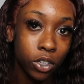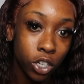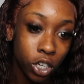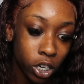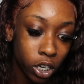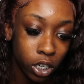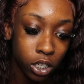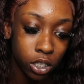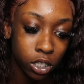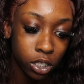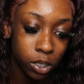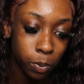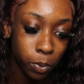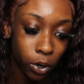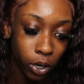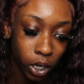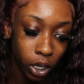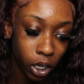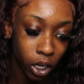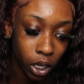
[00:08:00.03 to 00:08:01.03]
during the
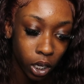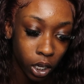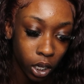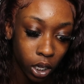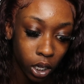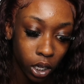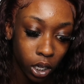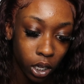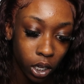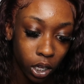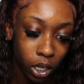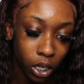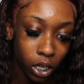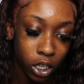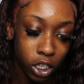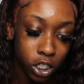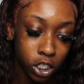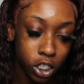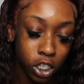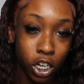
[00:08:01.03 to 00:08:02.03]
spring
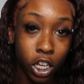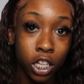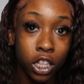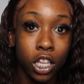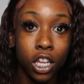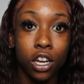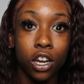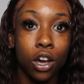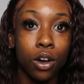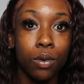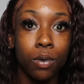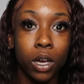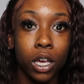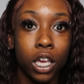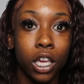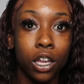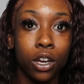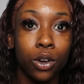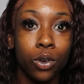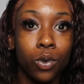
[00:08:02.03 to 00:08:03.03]
it's nothing no one
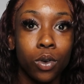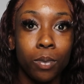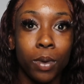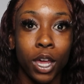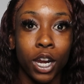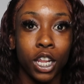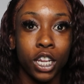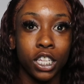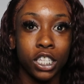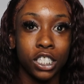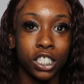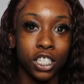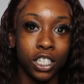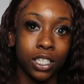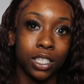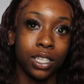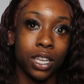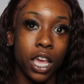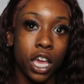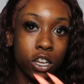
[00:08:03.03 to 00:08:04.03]
can do about it it's
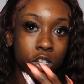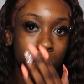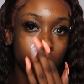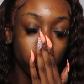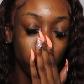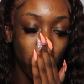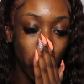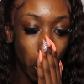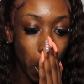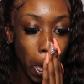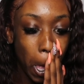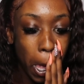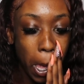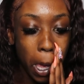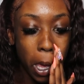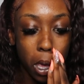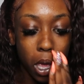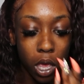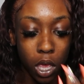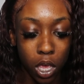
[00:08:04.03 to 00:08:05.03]
just natural
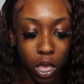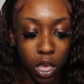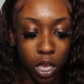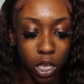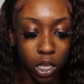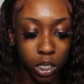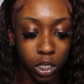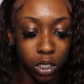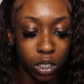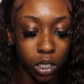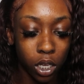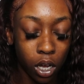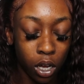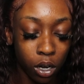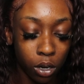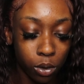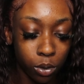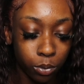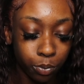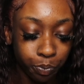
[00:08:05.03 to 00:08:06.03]

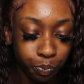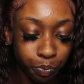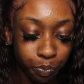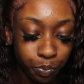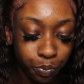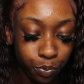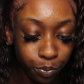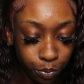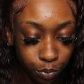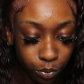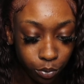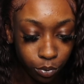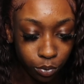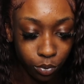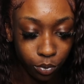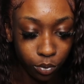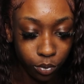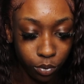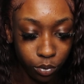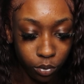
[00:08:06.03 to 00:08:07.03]
so
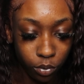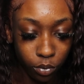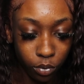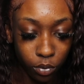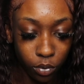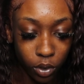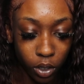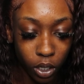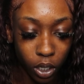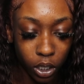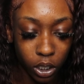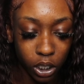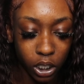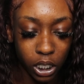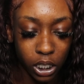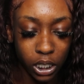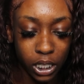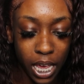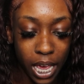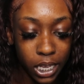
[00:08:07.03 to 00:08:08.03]

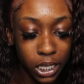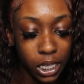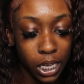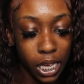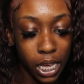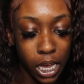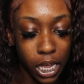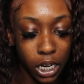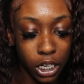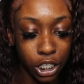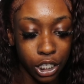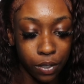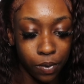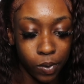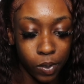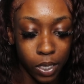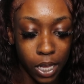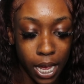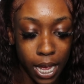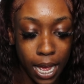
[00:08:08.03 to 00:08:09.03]
she texted again and she
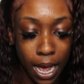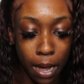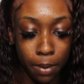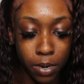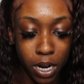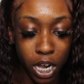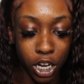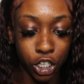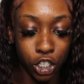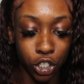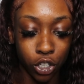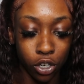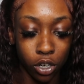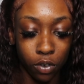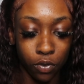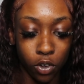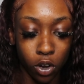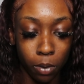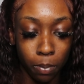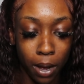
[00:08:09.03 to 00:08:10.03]
was like i'm not sure
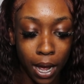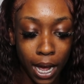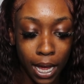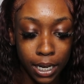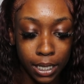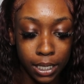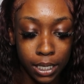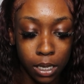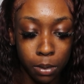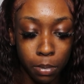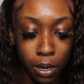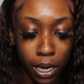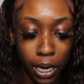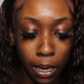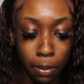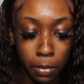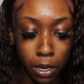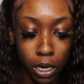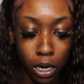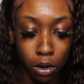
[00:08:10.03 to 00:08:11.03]
of your policy but
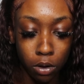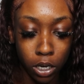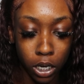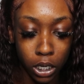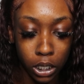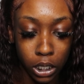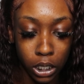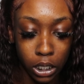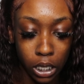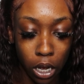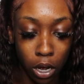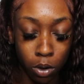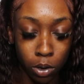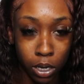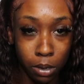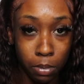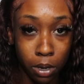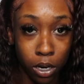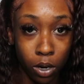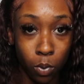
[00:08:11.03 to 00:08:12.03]
let me know because it's
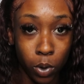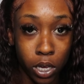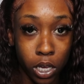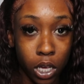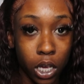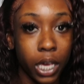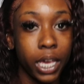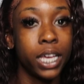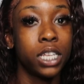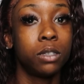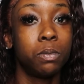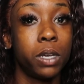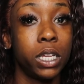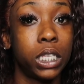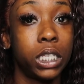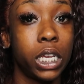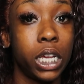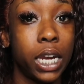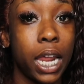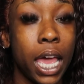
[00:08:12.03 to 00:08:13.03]
only been a week it's
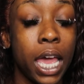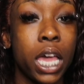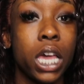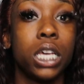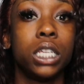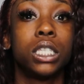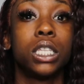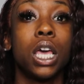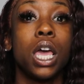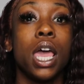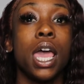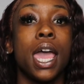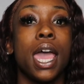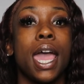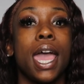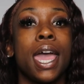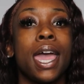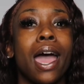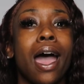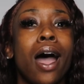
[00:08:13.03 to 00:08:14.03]
been 10 days
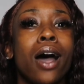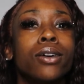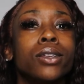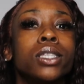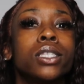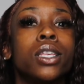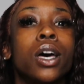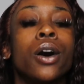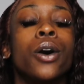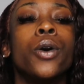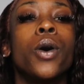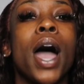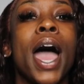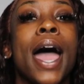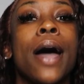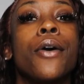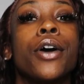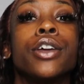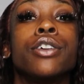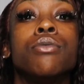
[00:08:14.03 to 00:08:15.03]
and also
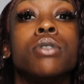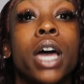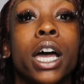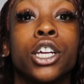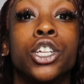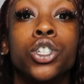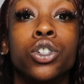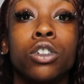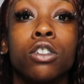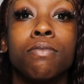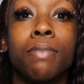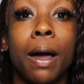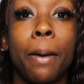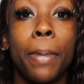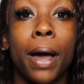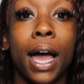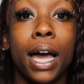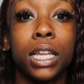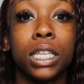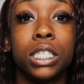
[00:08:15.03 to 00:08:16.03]
how are you not sure of my
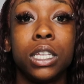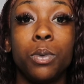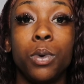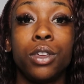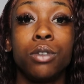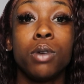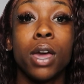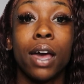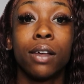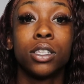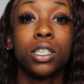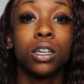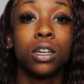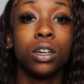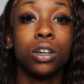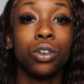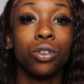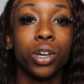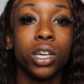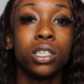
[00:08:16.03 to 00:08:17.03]
policy when you have to
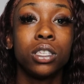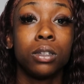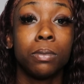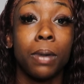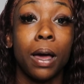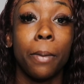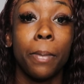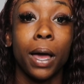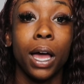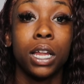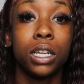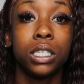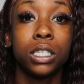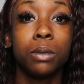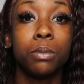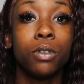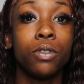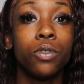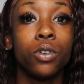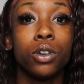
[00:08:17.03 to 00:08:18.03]
agree to my
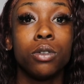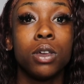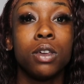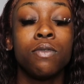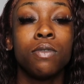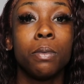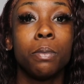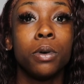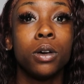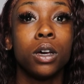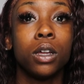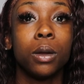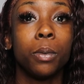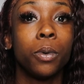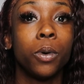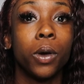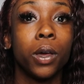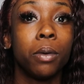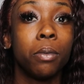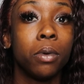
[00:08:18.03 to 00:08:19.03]
policy before you even book an
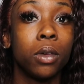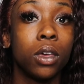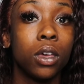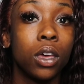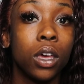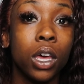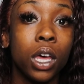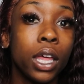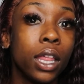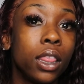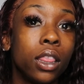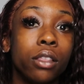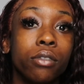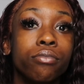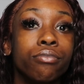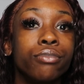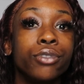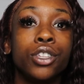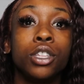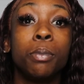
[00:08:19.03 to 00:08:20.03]
appointment
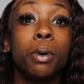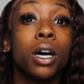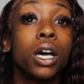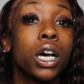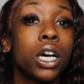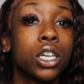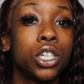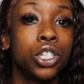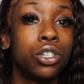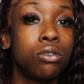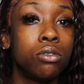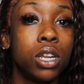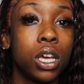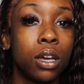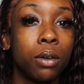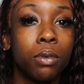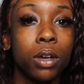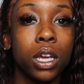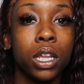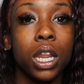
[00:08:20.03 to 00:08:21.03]
because you
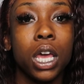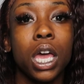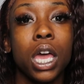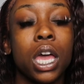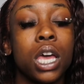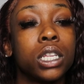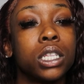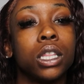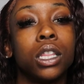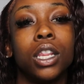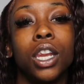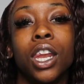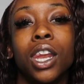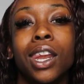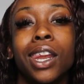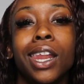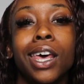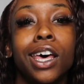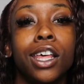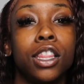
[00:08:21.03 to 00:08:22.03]
didn't read that has
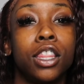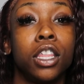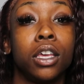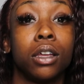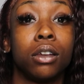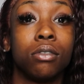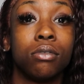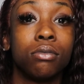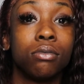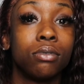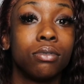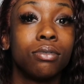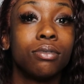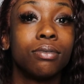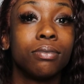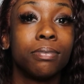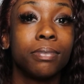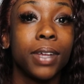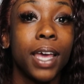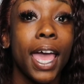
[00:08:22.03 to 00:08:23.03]
nothing
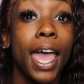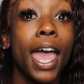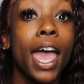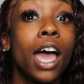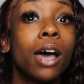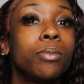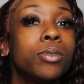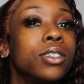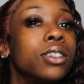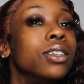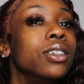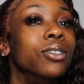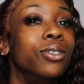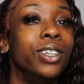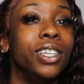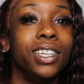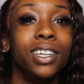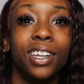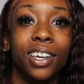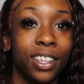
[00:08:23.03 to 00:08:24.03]

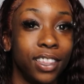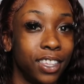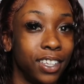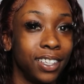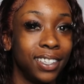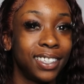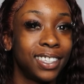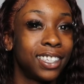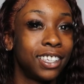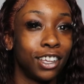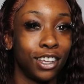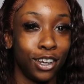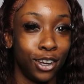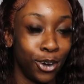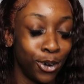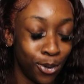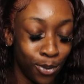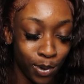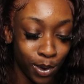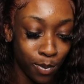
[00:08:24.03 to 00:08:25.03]
absolutely nothing to
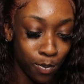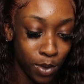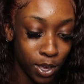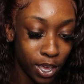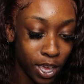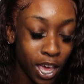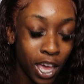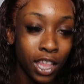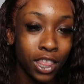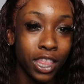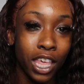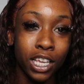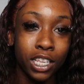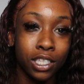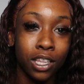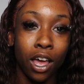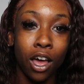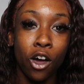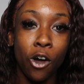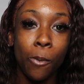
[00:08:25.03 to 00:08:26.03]
do with me
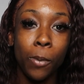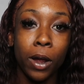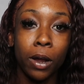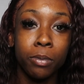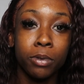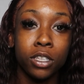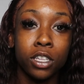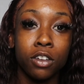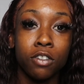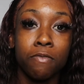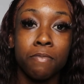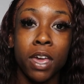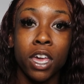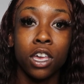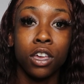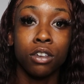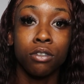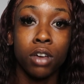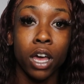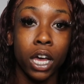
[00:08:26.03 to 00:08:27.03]
that's the whole purpose of
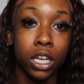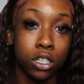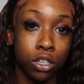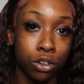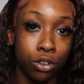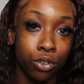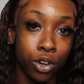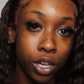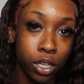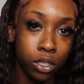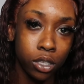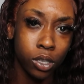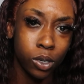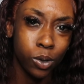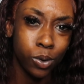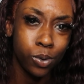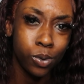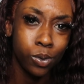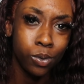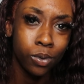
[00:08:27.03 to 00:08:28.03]
making you guys agree
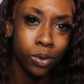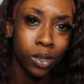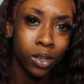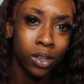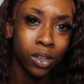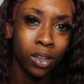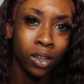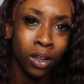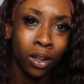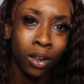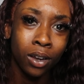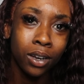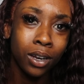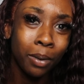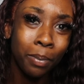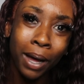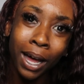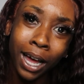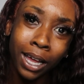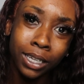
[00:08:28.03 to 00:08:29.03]
to
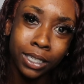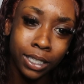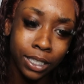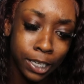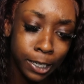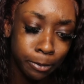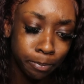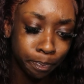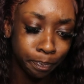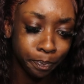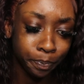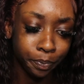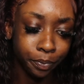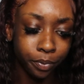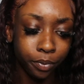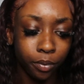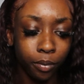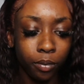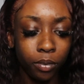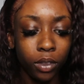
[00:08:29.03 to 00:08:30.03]
the policy
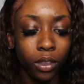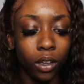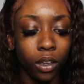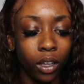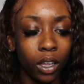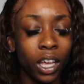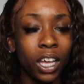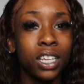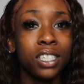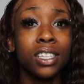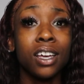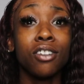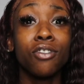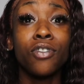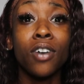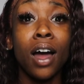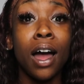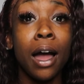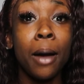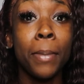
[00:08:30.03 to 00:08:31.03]
so
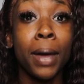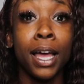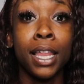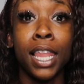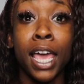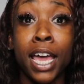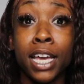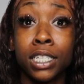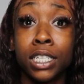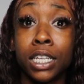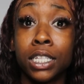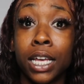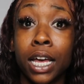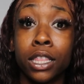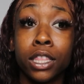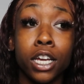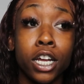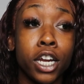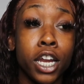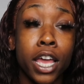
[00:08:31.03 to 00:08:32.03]
for all my lash techs
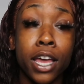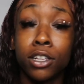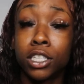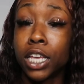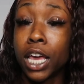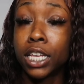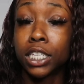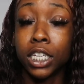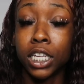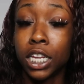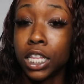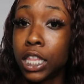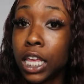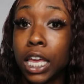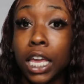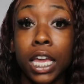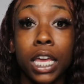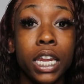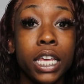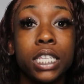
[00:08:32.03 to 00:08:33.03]
out there nail techs
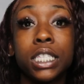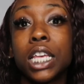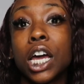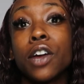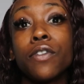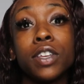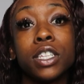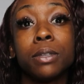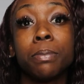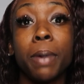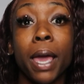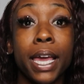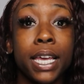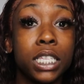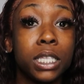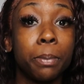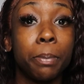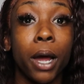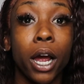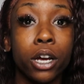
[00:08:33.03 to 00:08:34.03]
anything any service
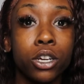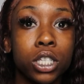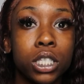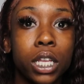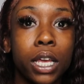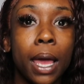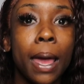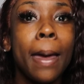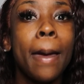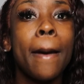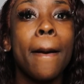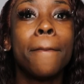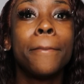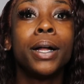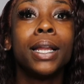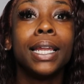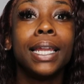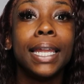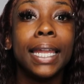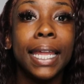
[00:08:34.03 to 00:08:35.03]
based person
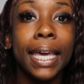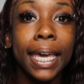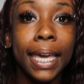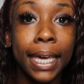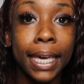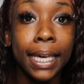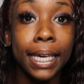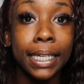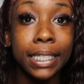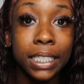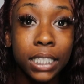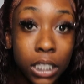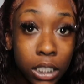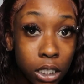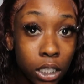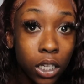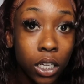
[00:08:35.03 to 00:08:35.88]
please